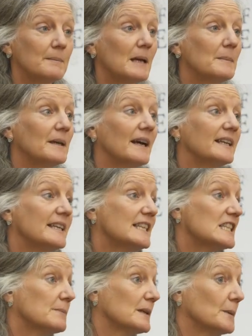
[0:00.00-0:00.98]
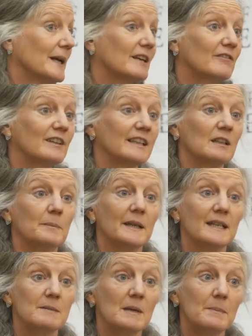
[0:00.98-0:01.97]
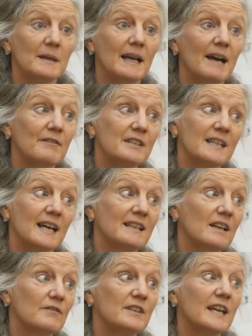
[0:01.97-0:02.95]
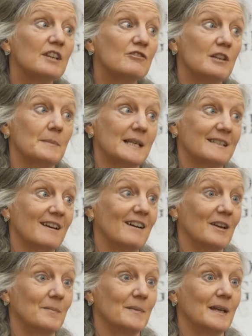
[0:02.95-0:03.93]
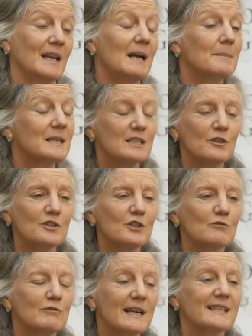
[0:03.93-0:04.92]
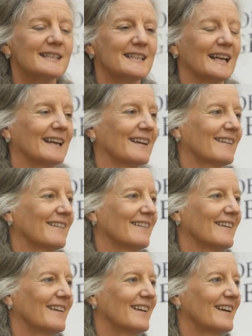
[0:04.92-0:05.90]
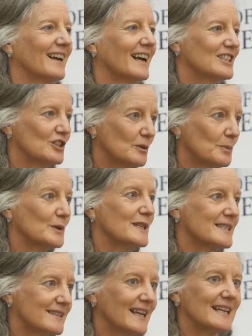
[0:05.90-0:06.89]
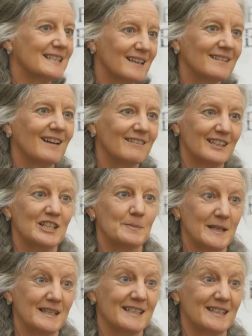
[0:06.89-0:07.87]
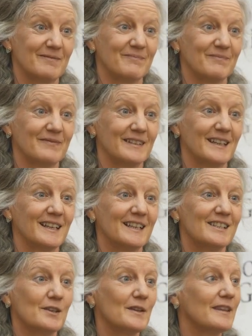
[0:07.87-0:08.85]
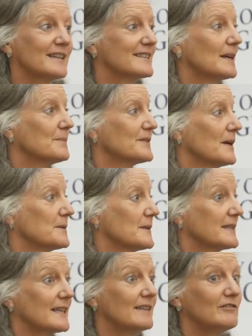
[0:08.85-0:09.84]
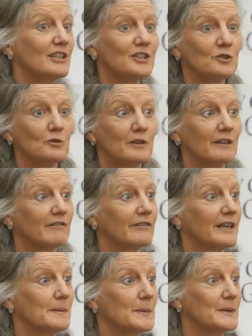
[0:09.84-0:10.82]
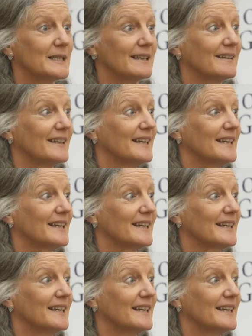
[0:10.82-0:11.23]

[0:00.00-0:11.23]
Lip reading: Maybe I need to be awake for a little bit. Maybe I haven't had enough daydreaming time. But as long as you're resting, actually your body's getting nourishment. So I think sometimes, is that reassuring for anybody?